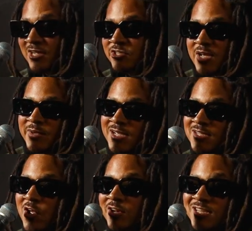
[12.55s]
look chubby
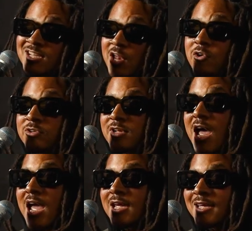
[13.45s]
because all these clothes, all
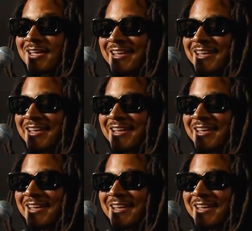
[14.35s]
right?